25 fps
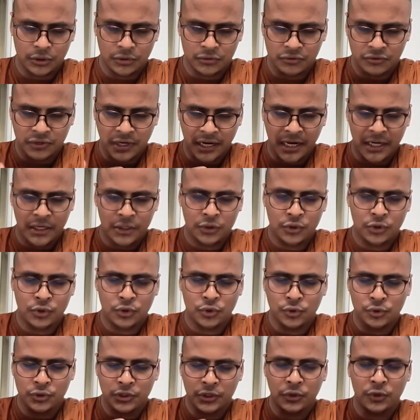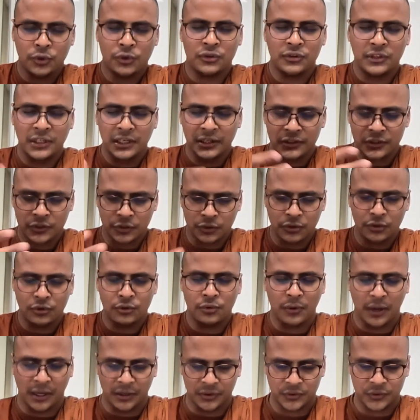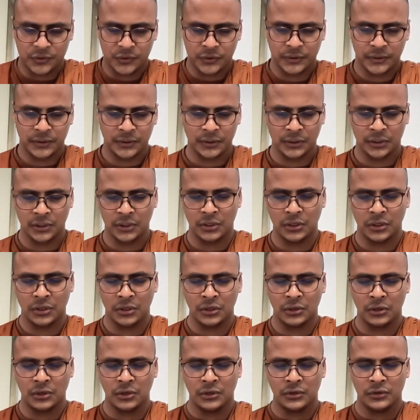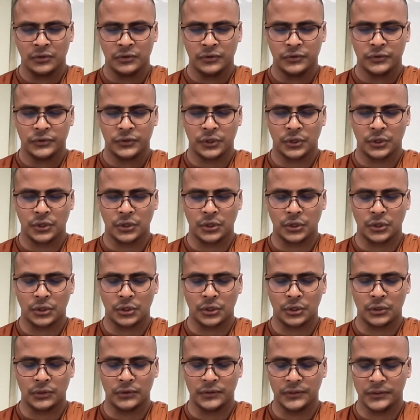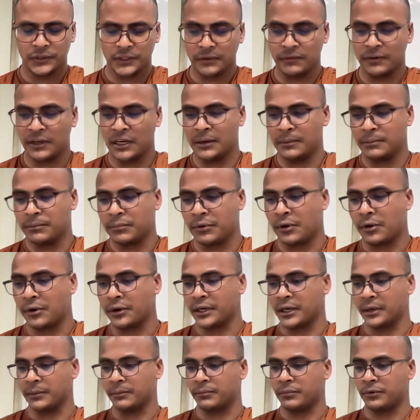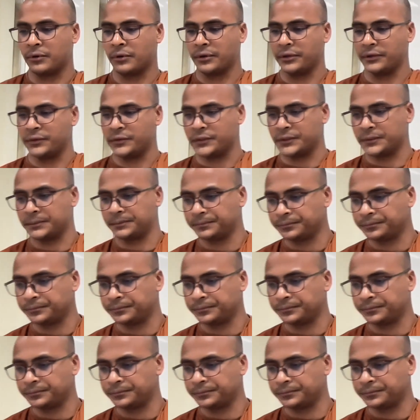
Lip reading: trying to do the good things good ways. So these are very important points.